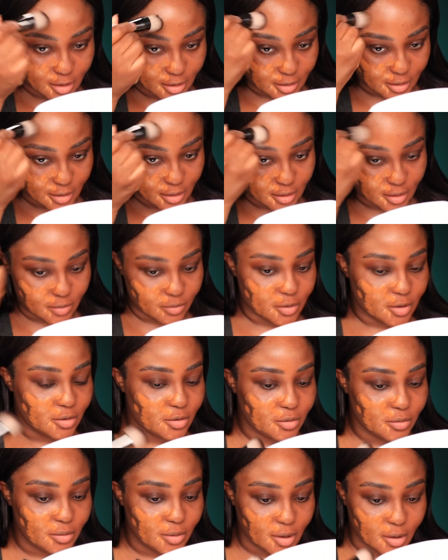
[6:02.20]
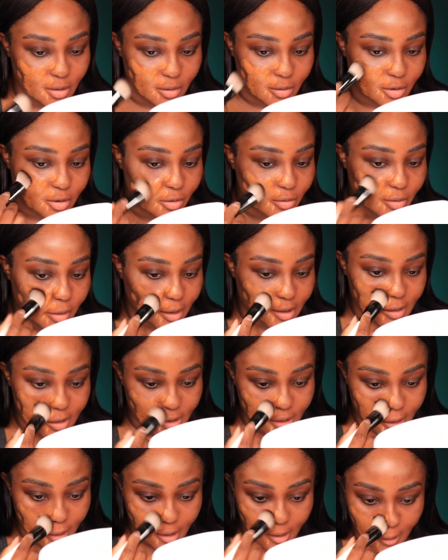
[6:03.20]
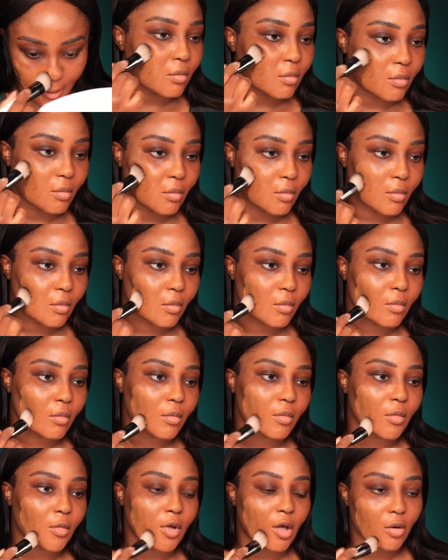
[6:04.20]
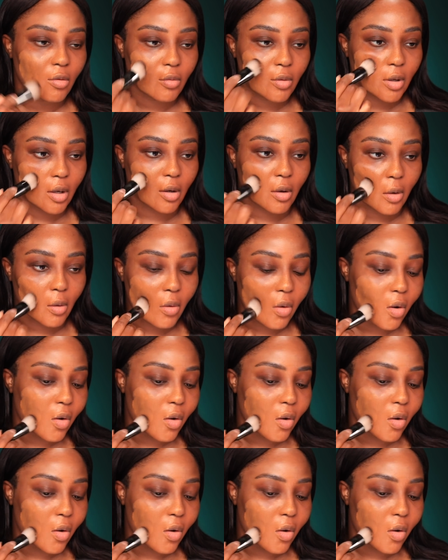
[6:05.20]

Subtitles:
sis, what are you doing? Are you okay today? Okay.